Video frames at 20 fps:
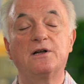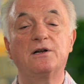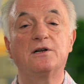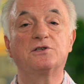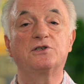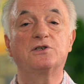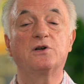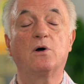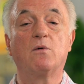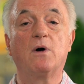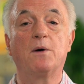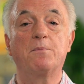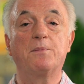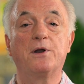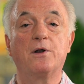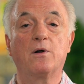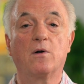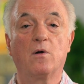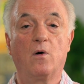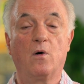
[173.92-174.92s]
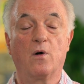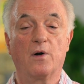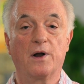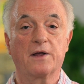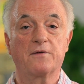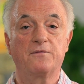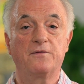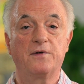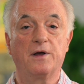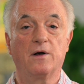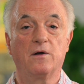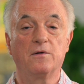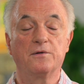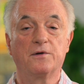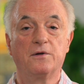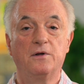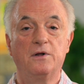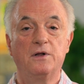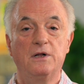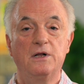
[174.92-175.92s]
to show up in your auric field.
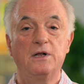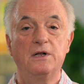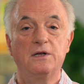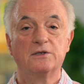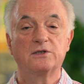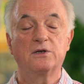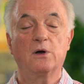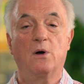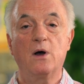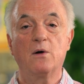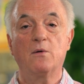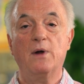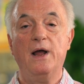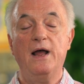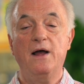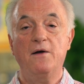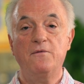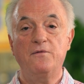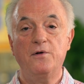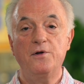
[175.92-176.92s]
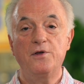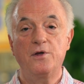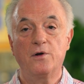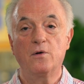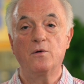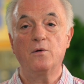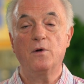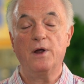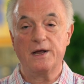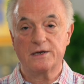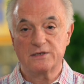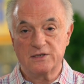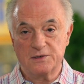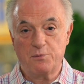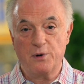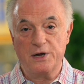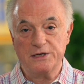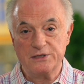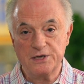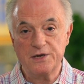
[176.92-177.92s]
So however you're
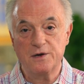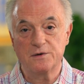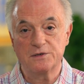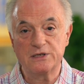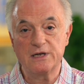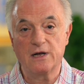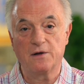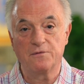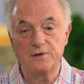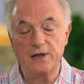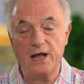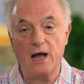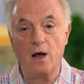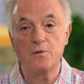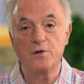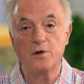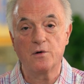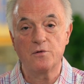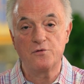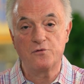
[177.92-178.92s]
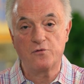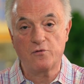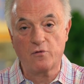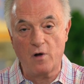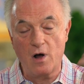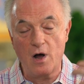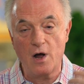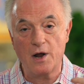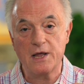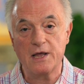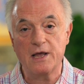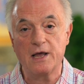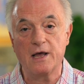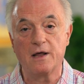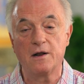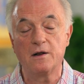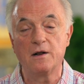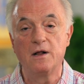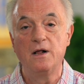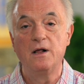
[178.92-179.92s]
expressing yourself now, you're drawing
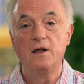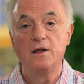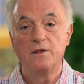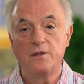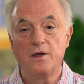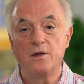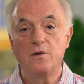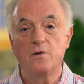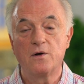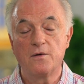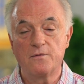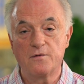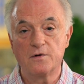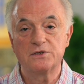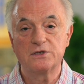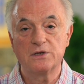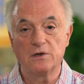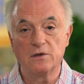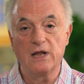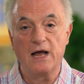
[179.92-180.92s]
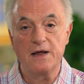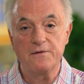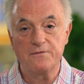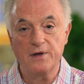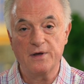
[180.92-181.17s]
in the universal life